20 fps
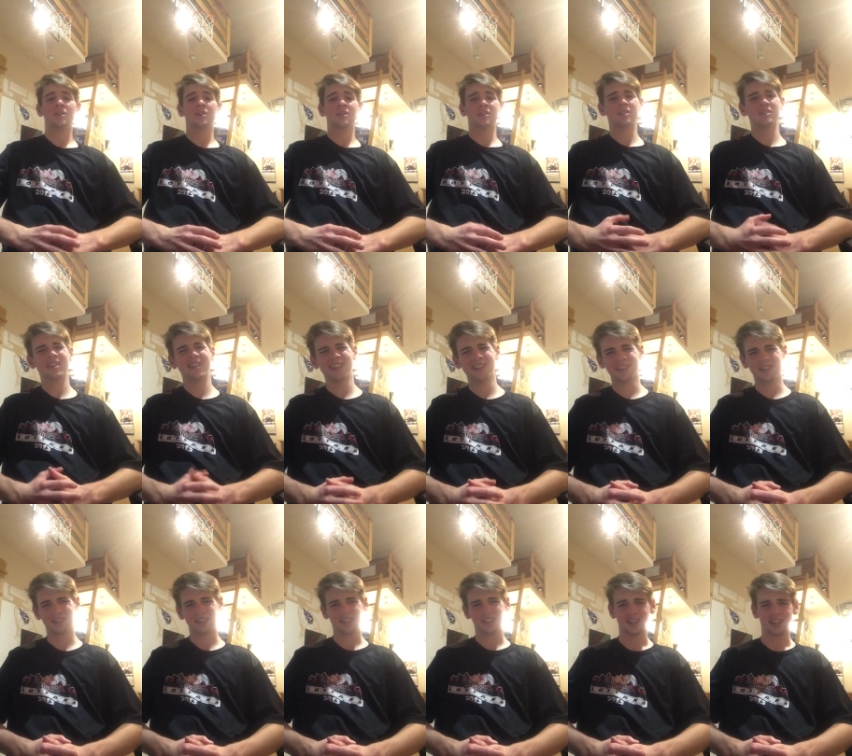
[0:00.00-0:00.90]
let's get
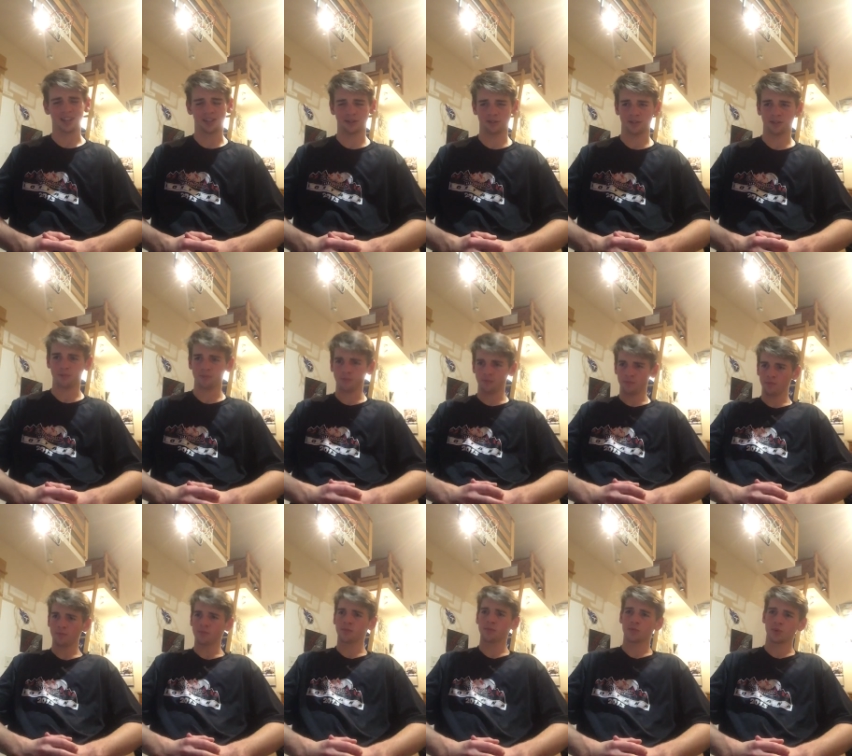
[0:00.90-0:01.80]
into the Kings.
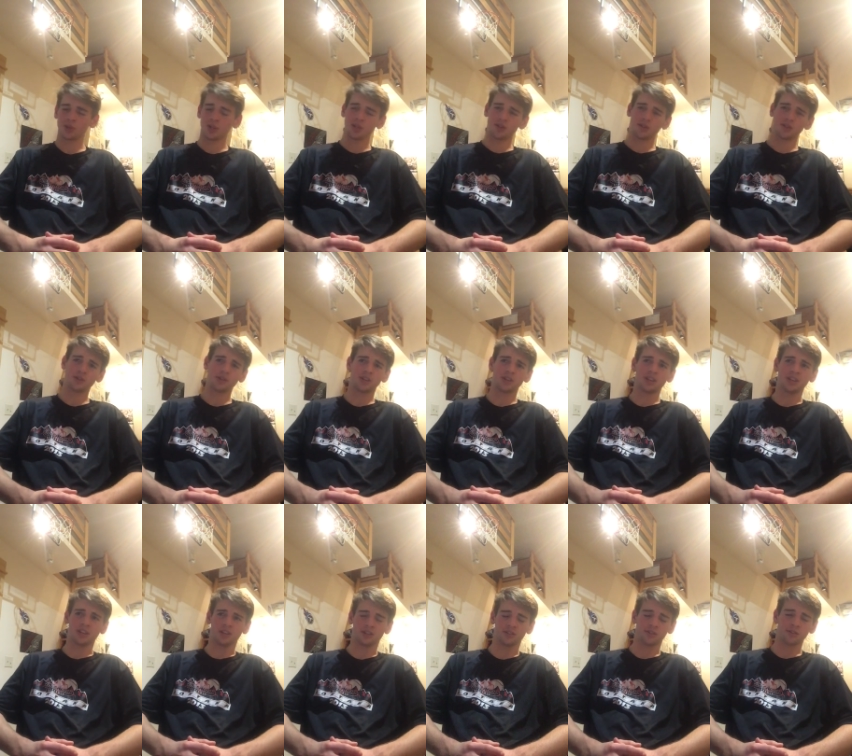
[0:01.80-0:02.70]
So the
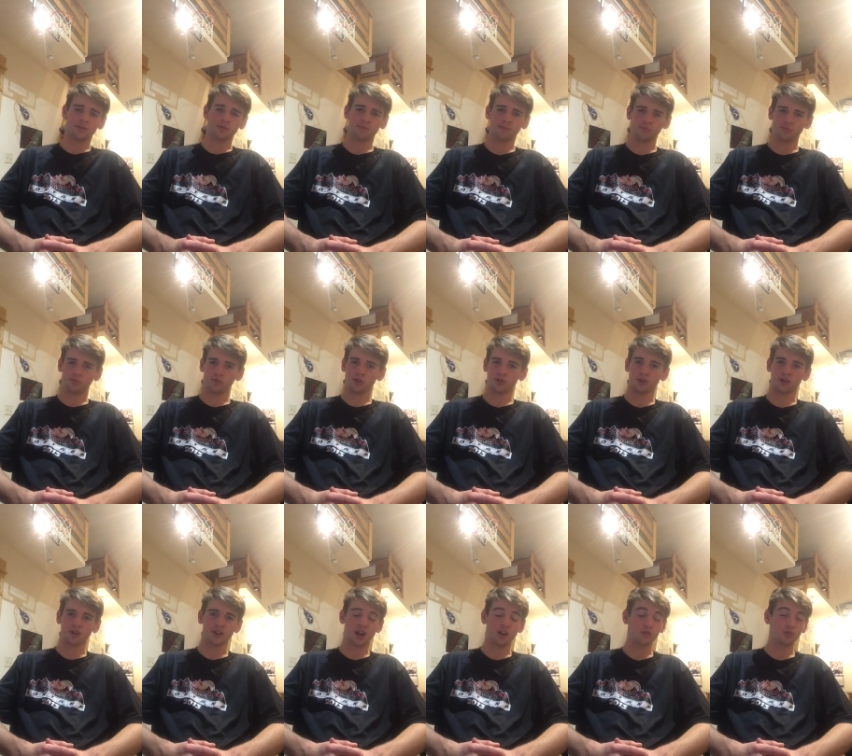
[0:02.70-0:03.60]
Kings,
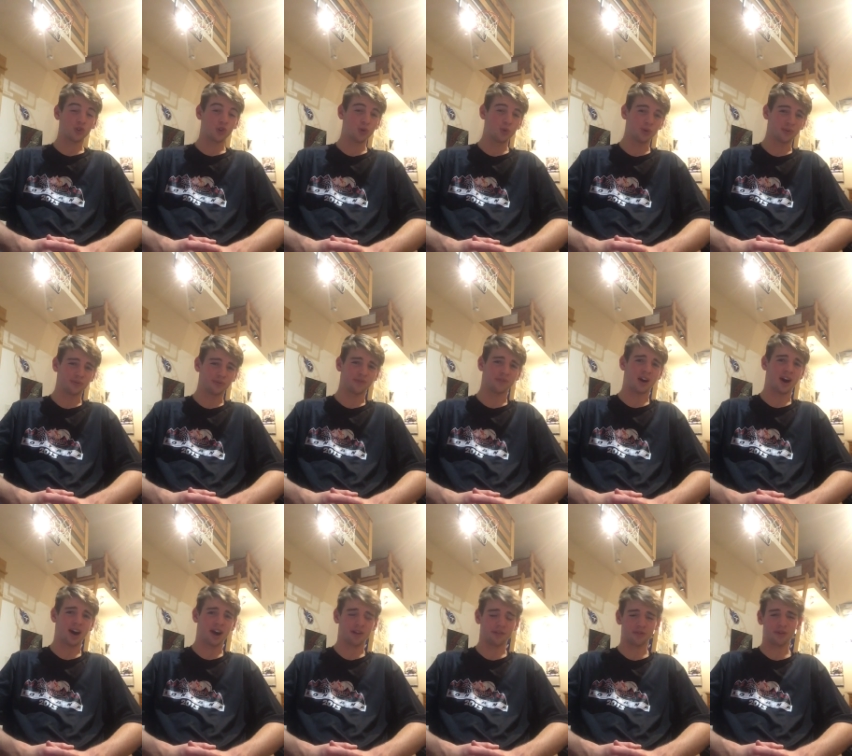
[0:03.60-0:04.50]
starting out
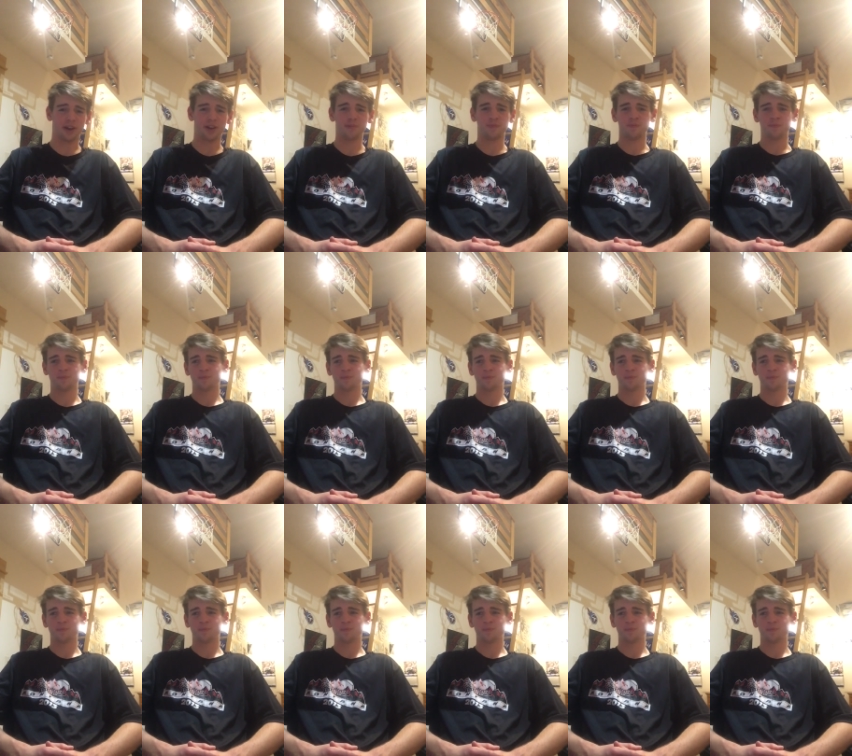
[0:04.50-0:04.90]
2-5, right?